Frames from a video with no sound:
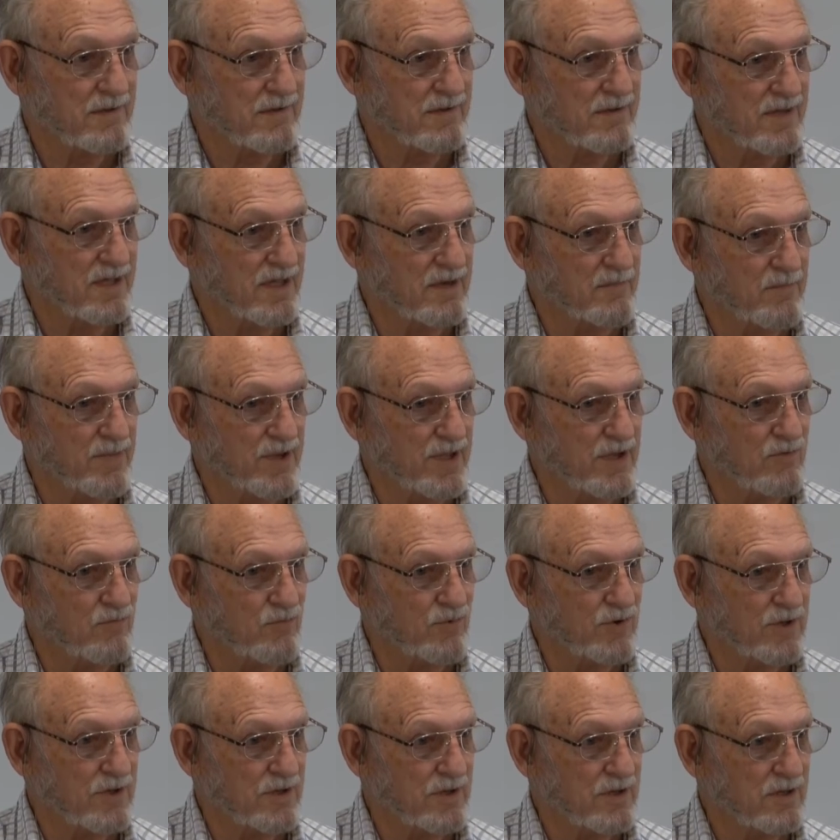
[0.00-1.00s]
They'd been
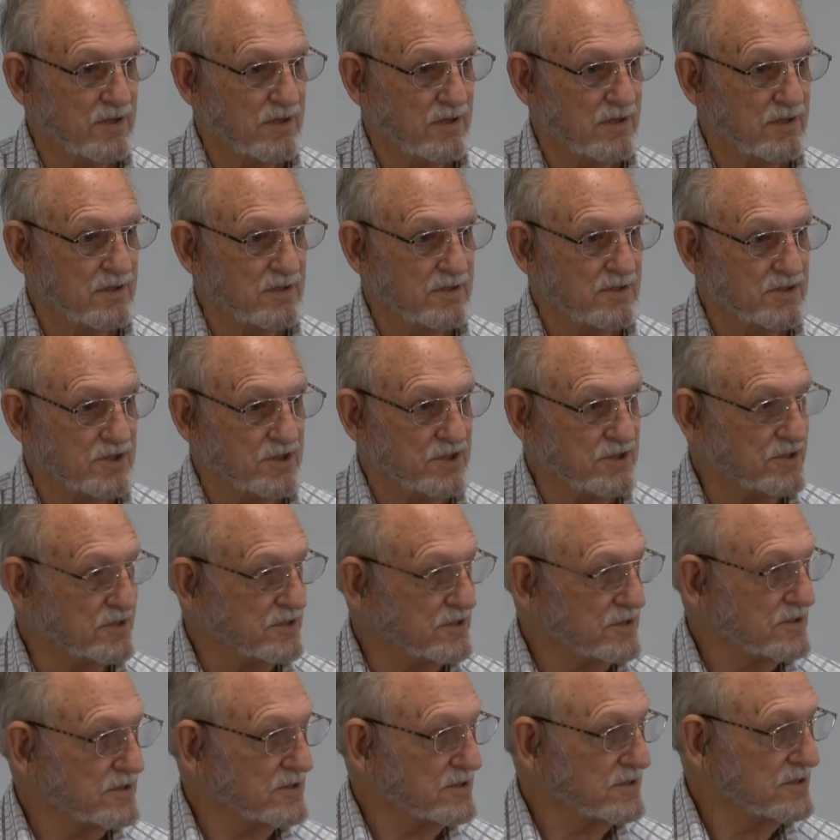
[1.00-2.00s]
with Jesus.